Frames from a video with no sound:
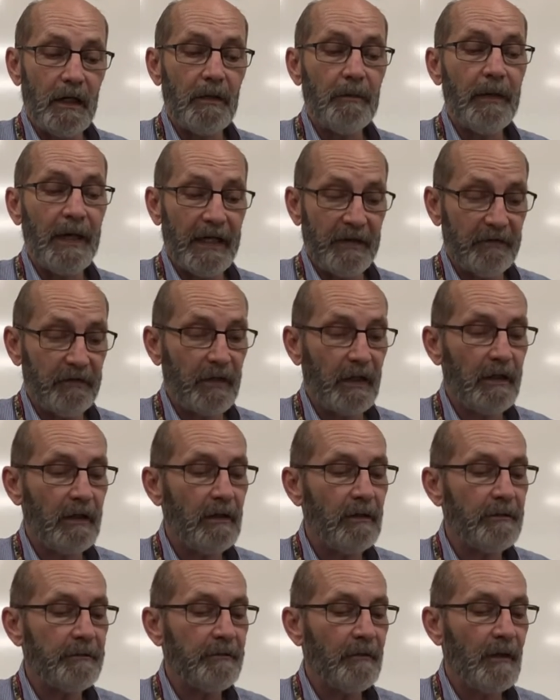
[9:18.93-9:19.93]

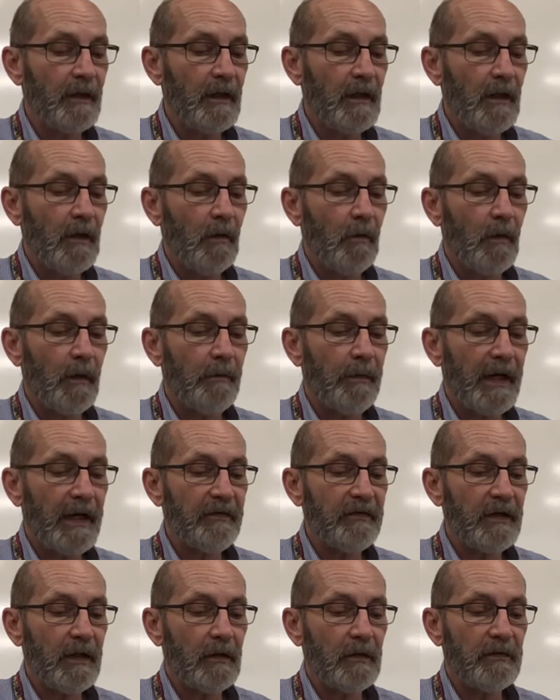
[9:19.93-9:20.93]
Pascal. 1
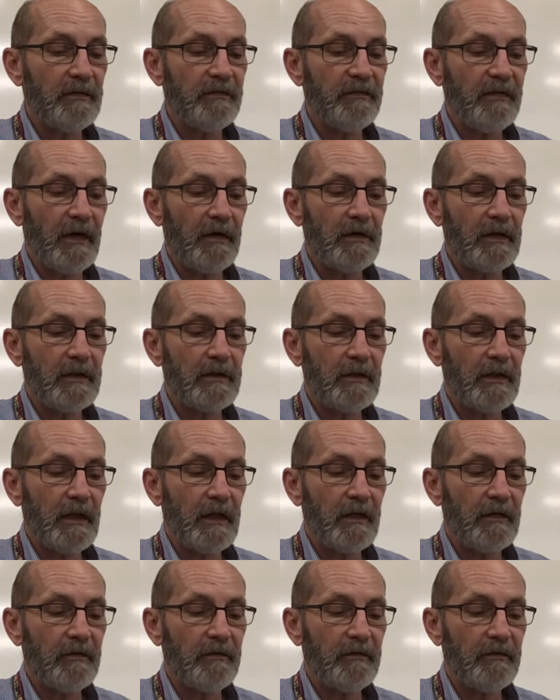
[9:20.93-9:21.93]
Pascal is a fairly
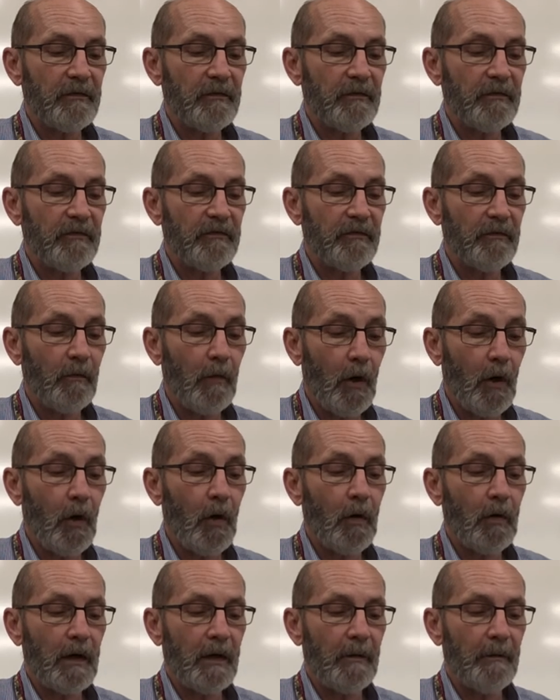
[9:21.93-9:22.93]

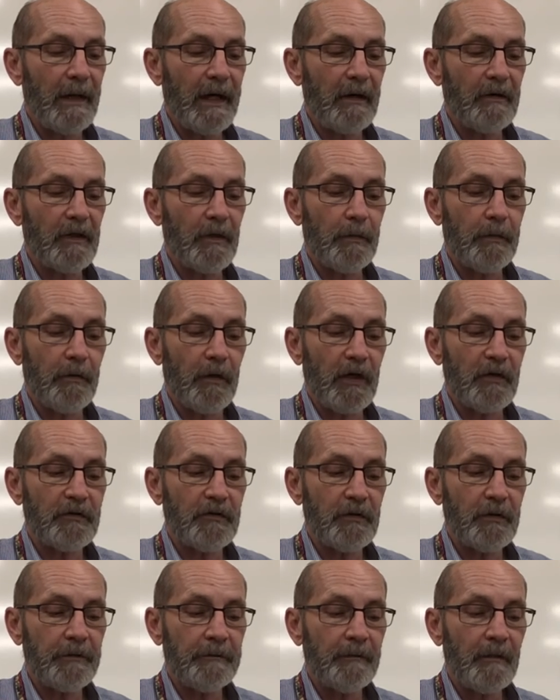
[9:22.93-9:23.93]
small amount of
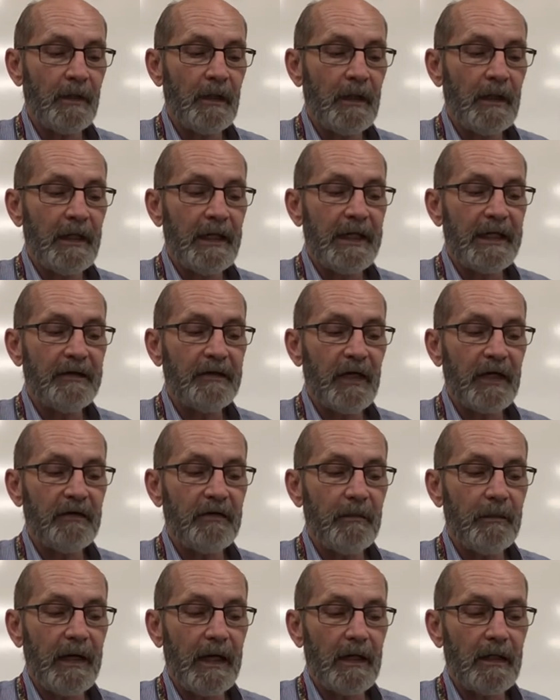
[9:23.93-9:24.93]
pressure. It takes
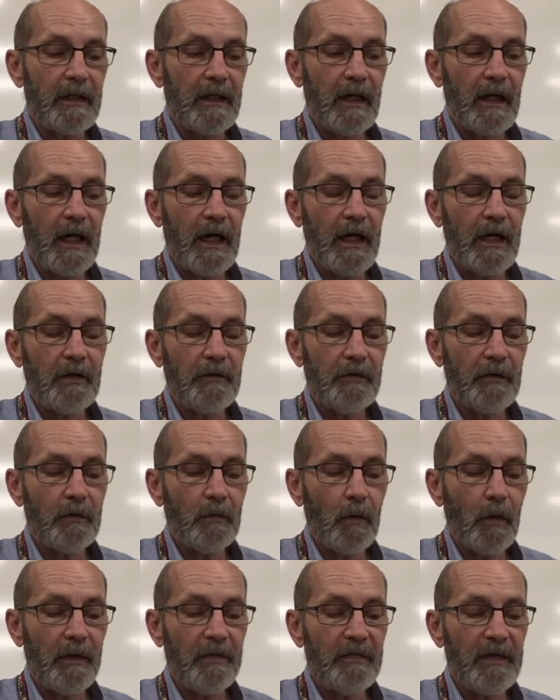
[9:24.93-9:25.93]
about
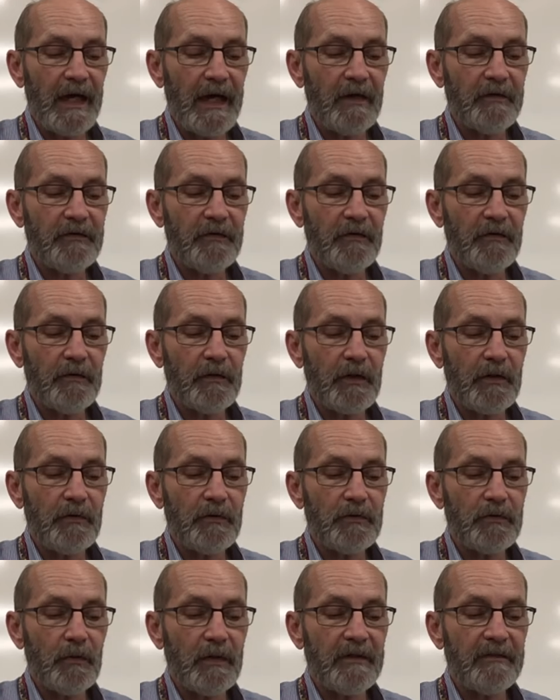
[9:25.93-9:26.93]

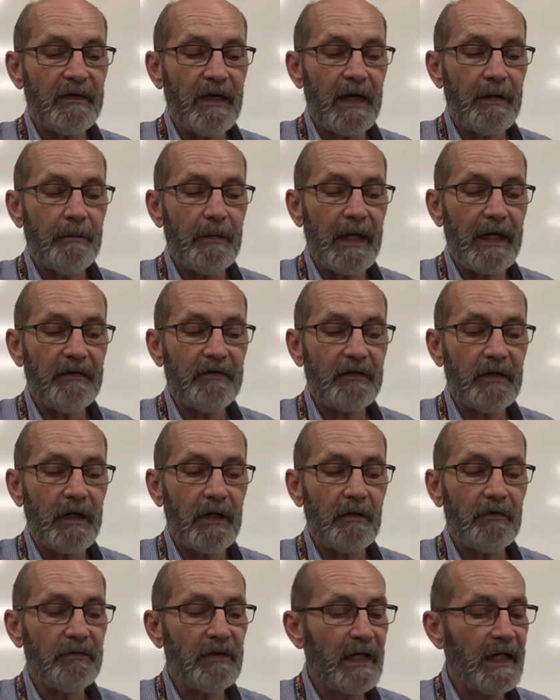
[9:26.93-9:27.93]
101,325
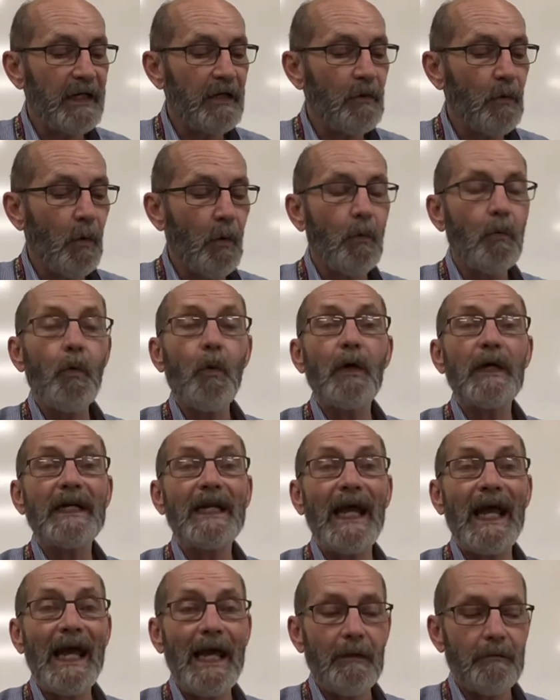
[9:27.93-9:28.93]
pascals to equal 1
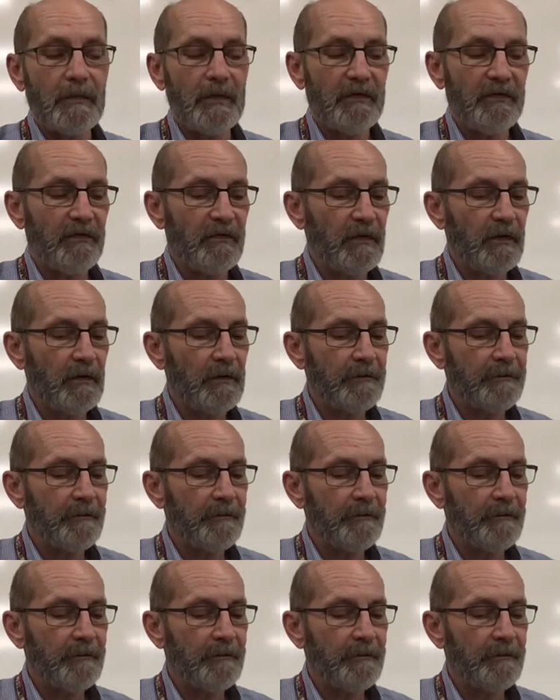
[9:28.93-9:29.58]
atmosphere.